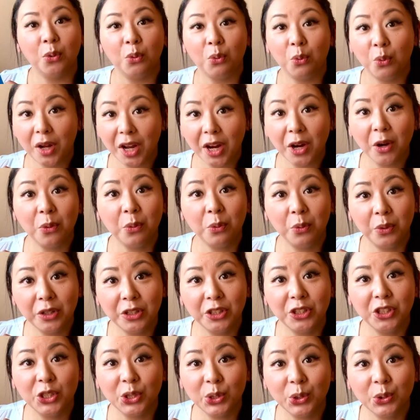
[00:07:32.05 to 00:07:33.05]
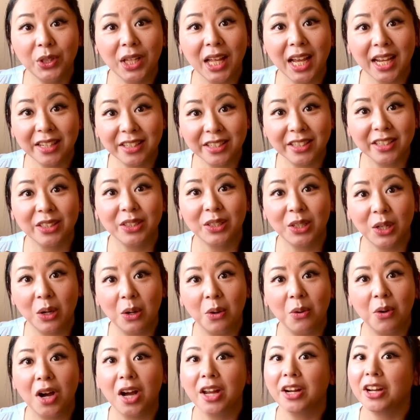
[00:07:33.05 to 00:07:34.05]
Where would you like to
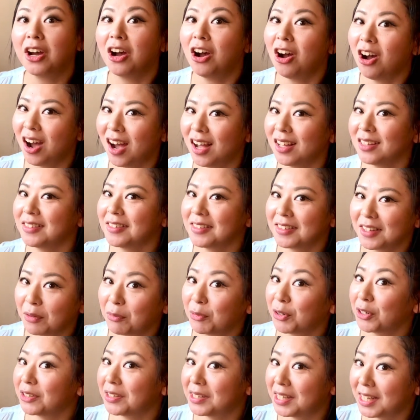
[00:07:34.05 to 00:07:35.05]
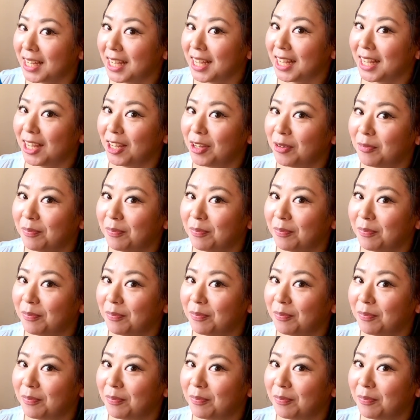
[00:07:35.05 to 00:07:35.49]
go on a hot summer day?